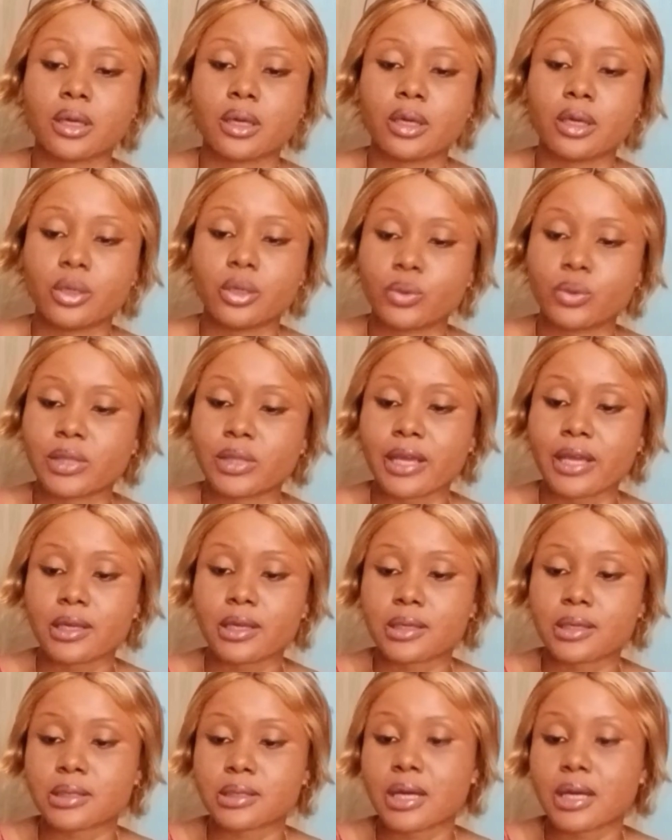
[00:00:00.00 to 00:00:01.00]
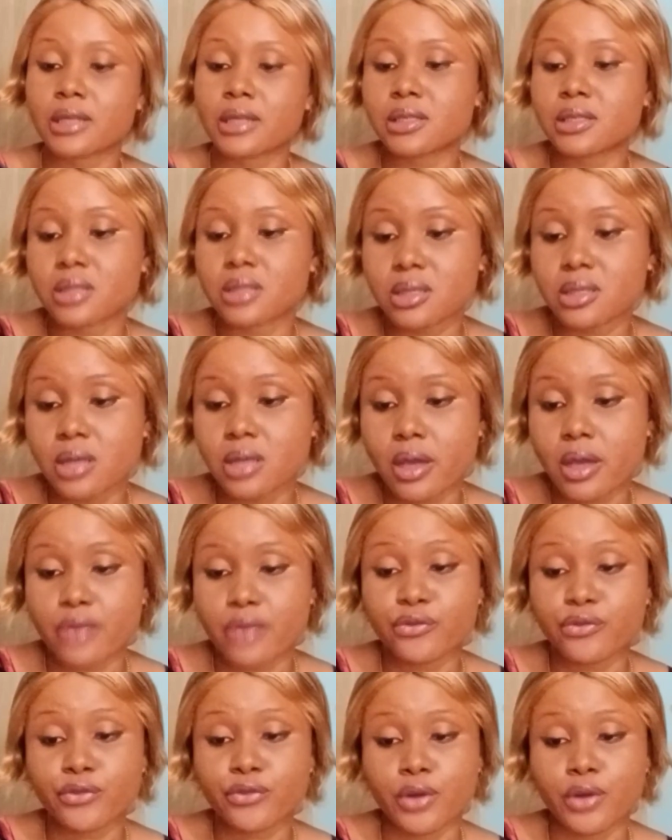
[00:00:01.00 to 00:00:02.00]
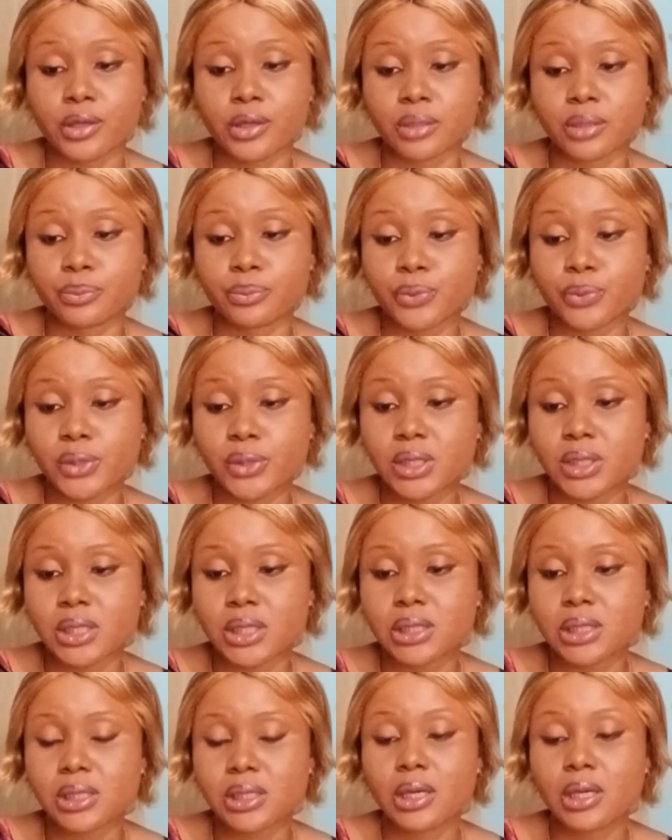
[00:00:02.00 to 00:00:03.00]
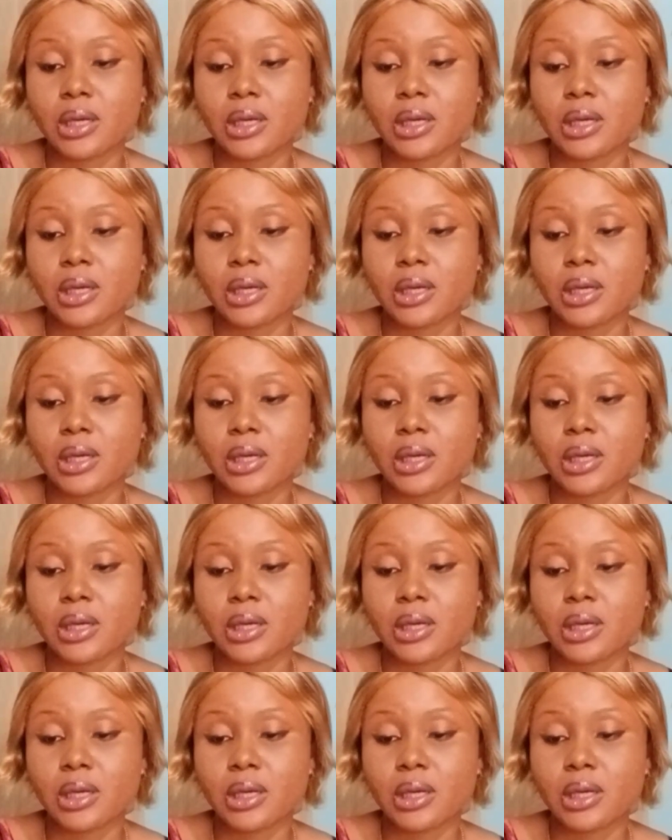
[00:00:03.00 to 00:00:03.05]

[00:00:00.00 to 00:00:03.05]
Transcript: You will like it. And it's also a foreign product.